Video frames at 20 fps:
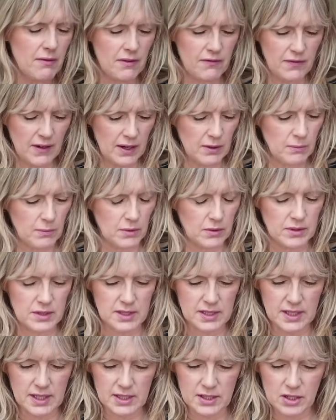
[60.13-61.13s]
found one that's
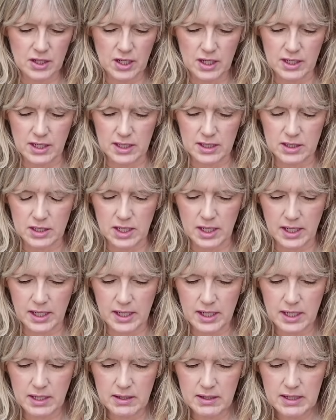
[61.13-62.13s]
this good,
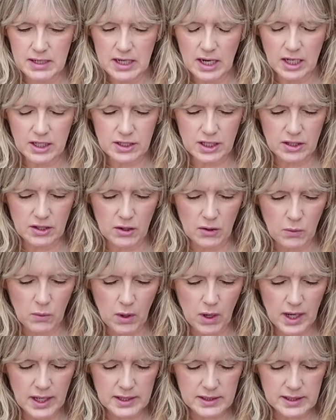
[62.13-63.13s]
actually. I don't know
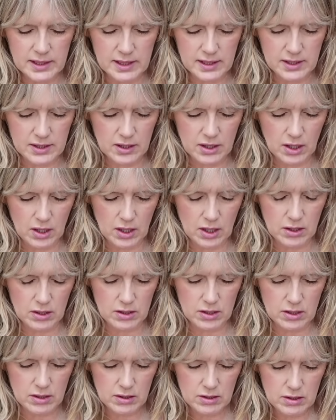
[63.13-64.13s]
why it's this good.
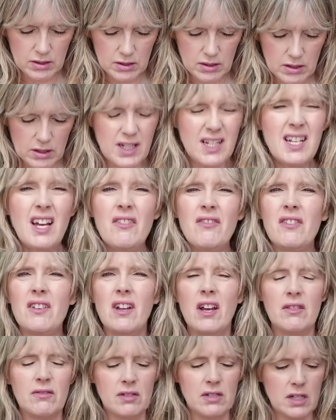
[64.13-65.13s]
You never
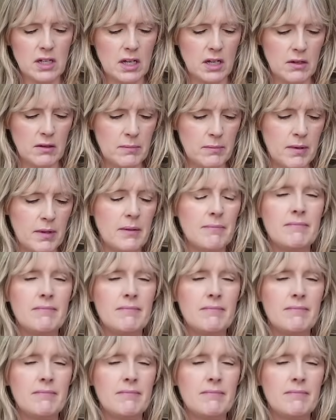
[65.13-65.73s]
know, do you? But